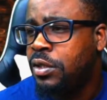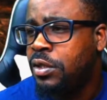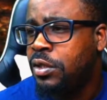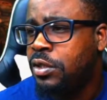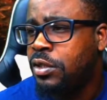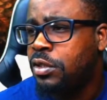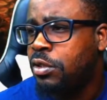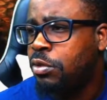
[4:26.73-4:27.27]

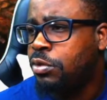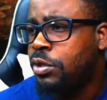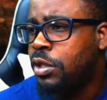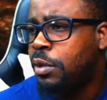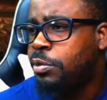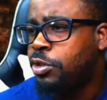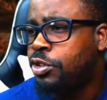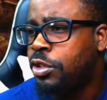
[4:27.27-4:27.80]
There's no
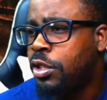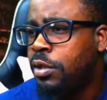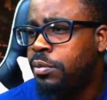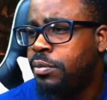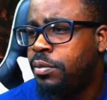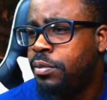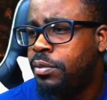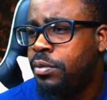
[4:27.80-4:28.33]
double jump.
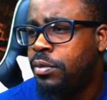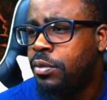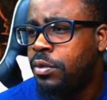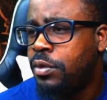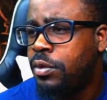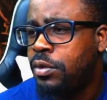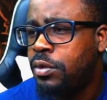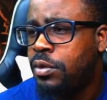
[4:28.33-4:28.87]

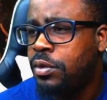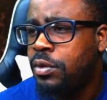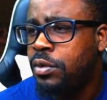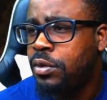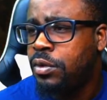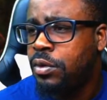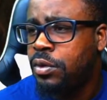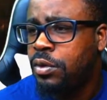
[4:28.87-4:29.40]

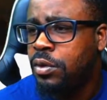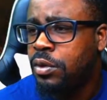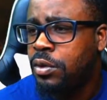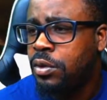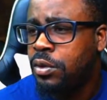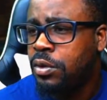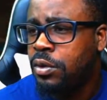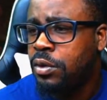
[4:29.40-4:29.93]

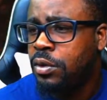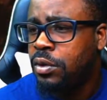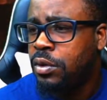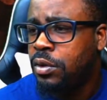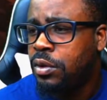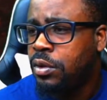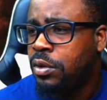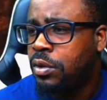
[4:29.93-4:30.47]

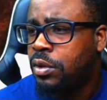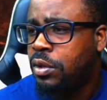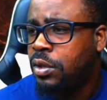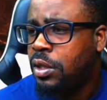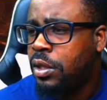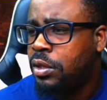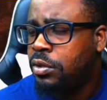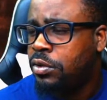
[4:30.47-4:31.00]

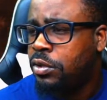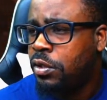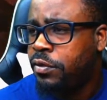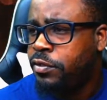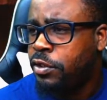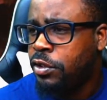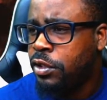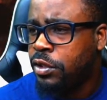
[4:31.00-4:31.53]
I don't know if
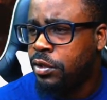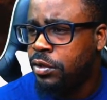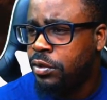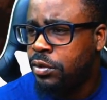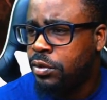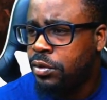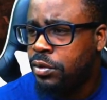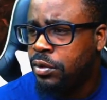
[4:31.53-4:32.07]
you can.
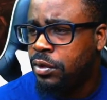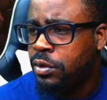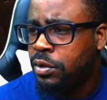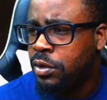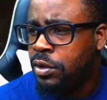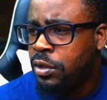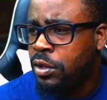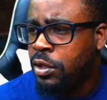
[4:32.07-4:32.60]

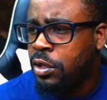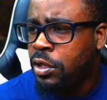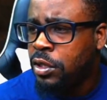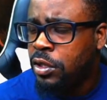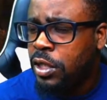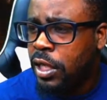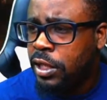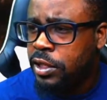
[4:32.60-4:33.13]

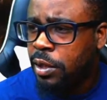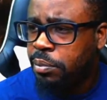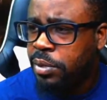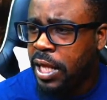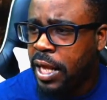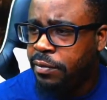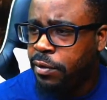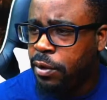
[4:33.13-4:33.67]
Now, some
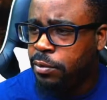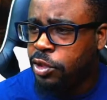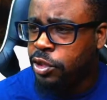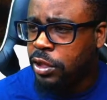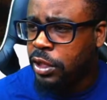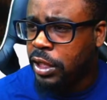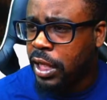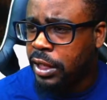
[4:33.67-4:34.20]
platformers you
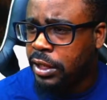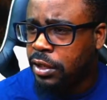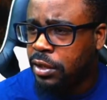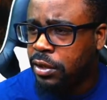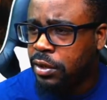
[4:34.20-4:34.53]
can kind of